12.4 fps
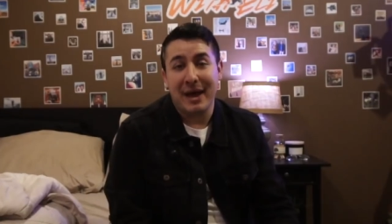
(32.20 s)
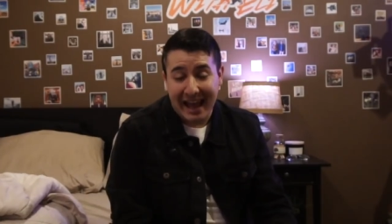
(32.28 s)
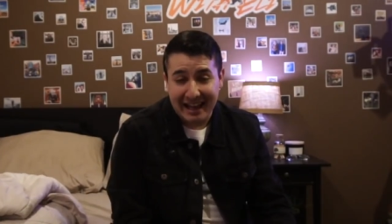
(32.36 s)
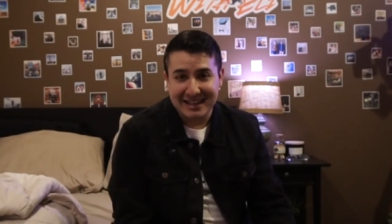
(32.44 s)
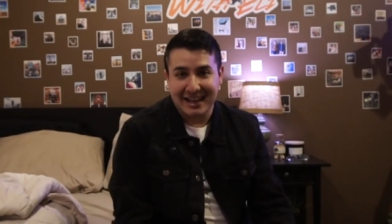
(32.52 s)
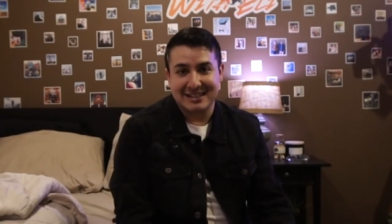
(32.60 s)

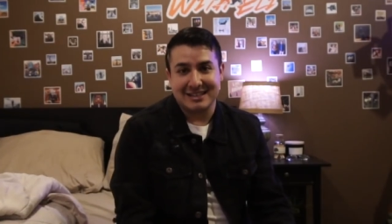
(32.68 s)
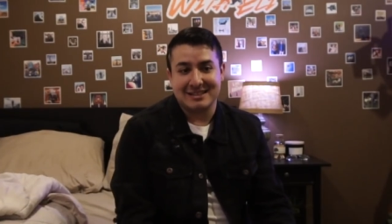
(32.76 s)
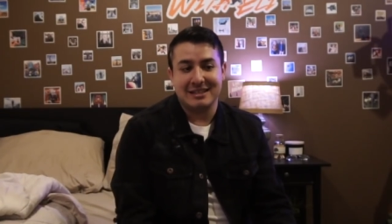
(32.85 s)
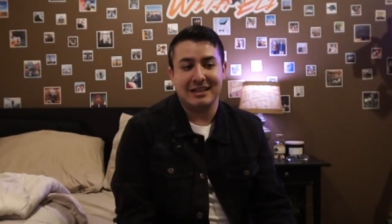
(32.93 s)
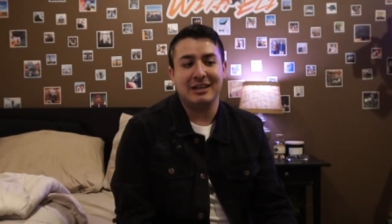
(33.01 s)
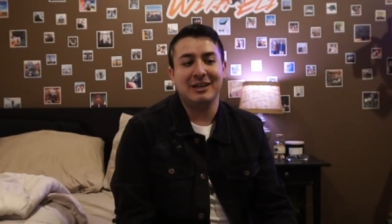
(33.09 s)
banned at
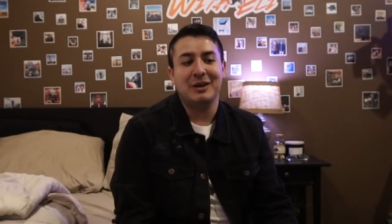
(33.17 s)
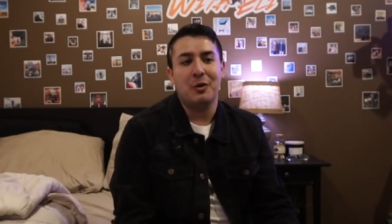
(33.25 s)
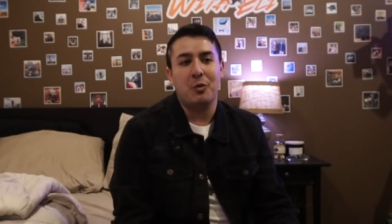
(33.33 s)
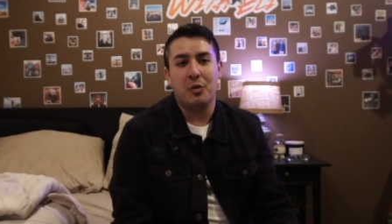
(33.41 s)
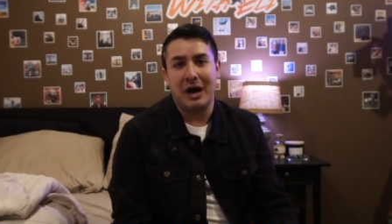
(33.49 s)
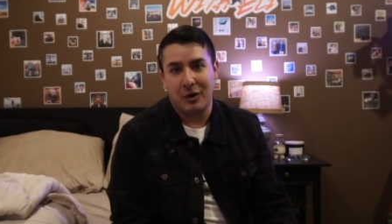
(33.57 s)
Disney
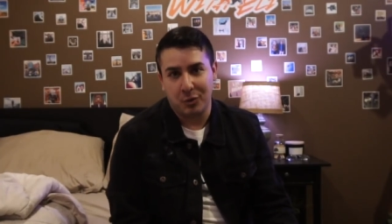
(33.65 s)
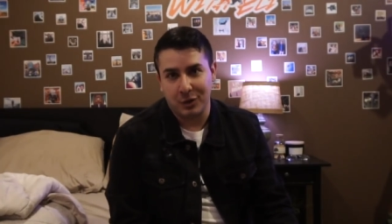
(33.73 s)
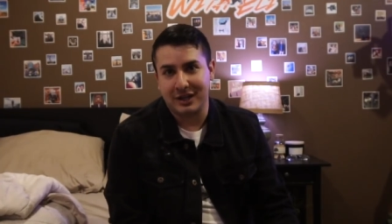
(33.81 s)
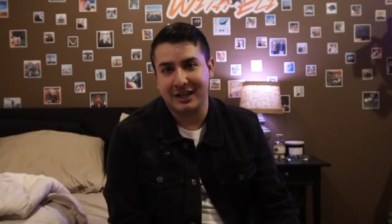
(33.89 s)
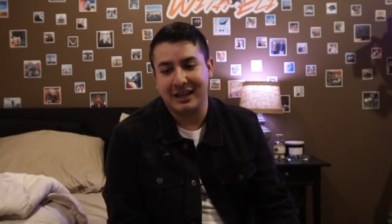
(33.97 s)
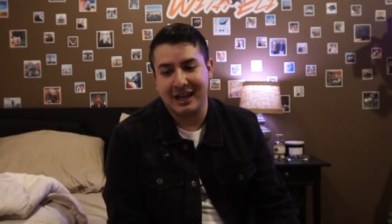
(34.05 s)
while
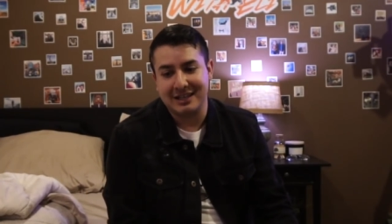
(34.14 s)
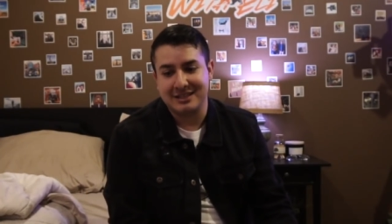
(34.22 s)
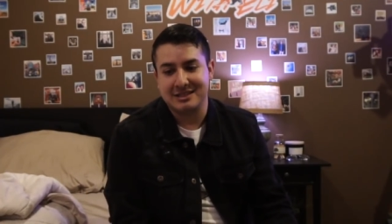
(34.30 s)
working at